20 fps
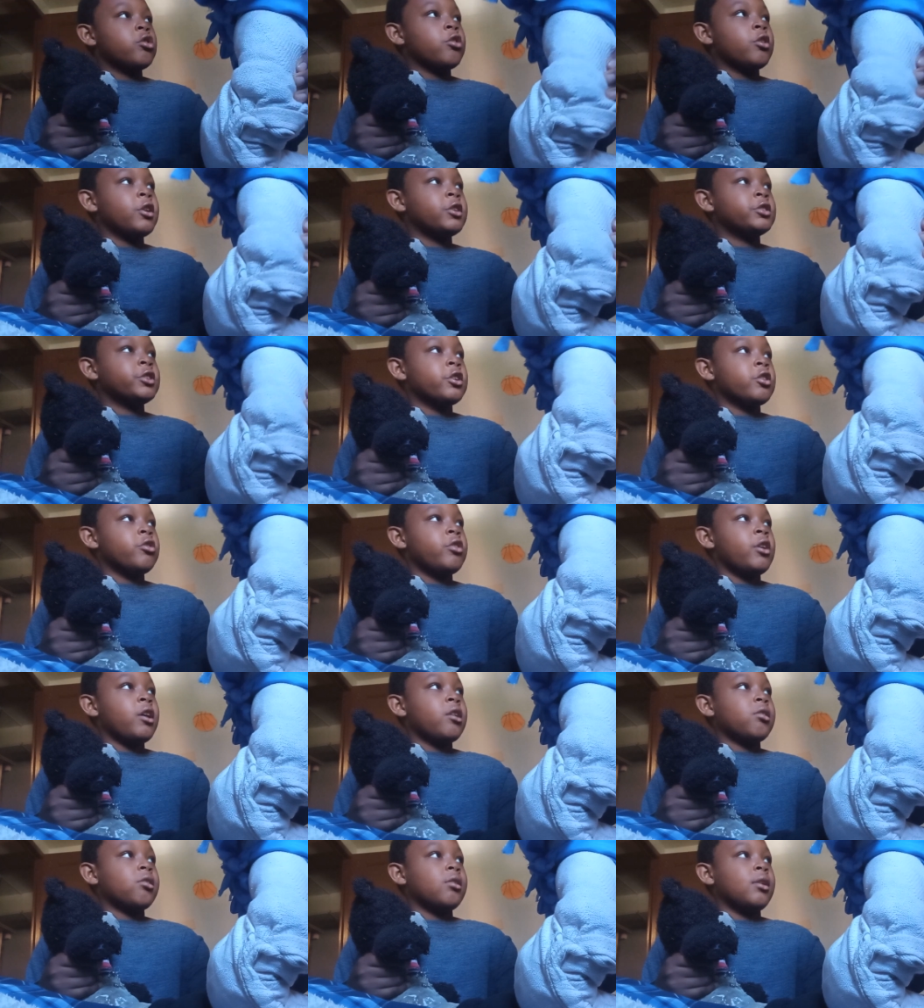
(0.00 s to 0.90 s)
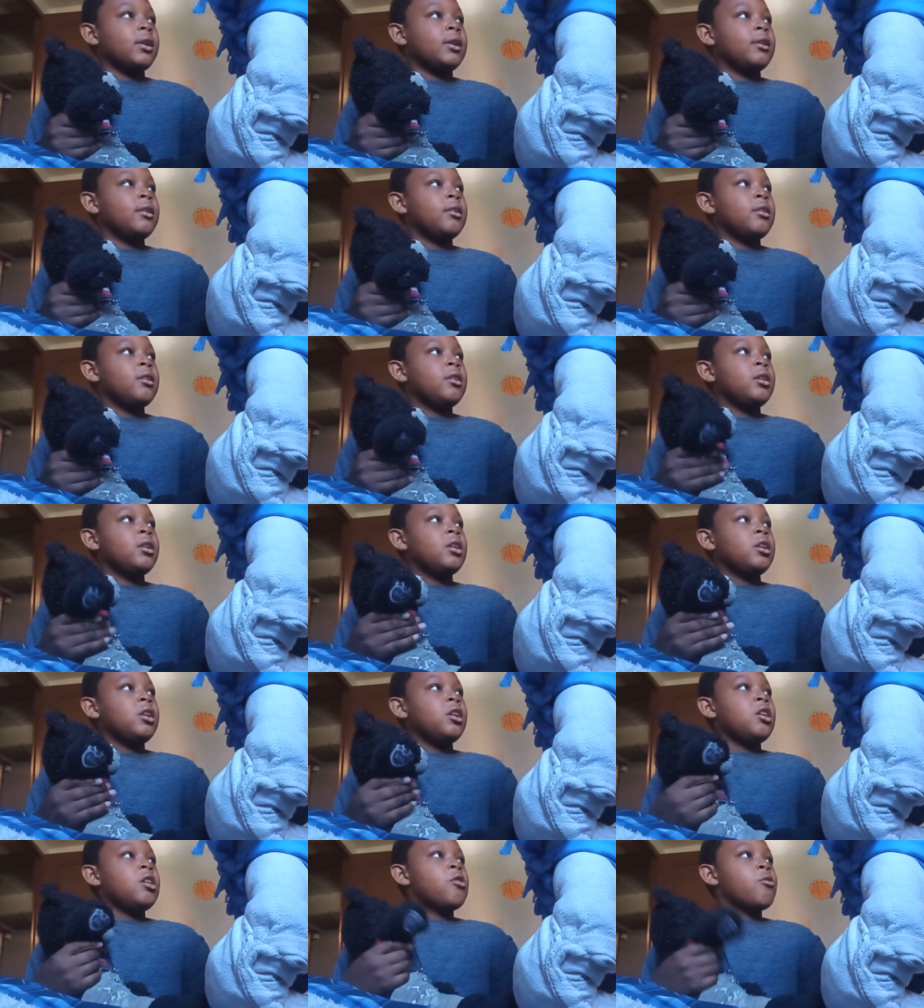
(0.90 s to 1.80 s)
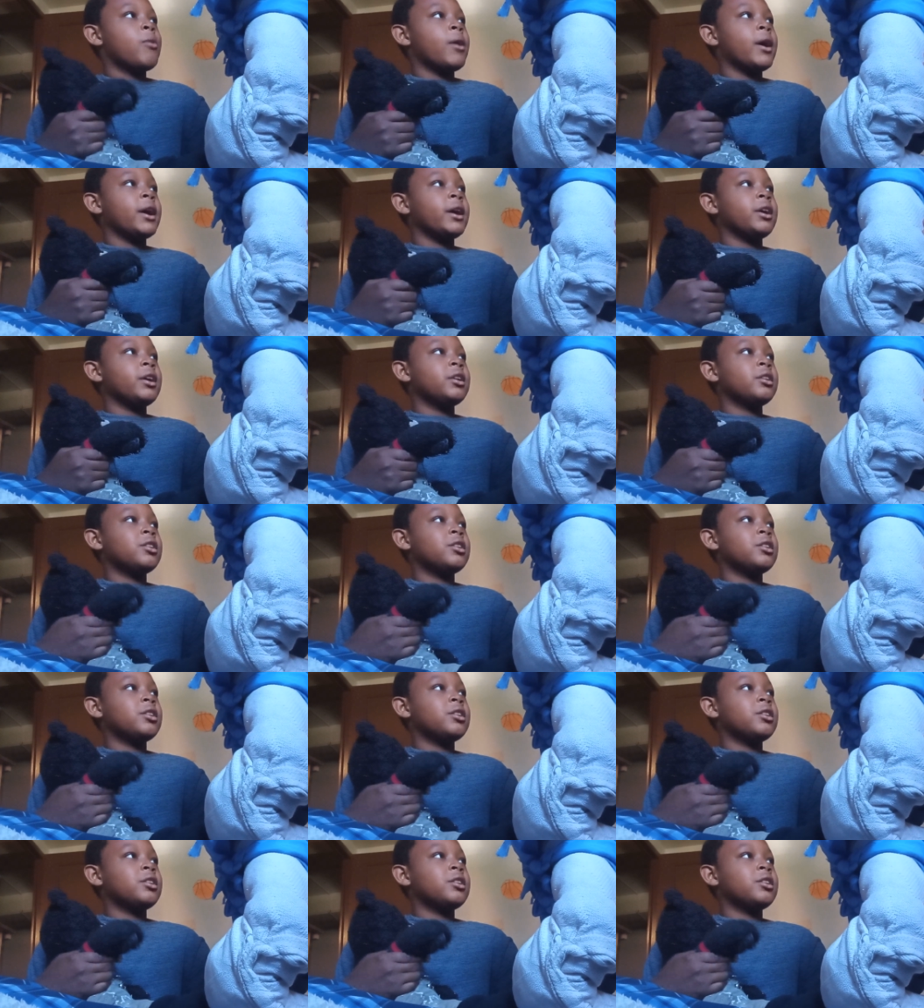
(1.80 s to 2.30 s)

learn your lesson. Wait,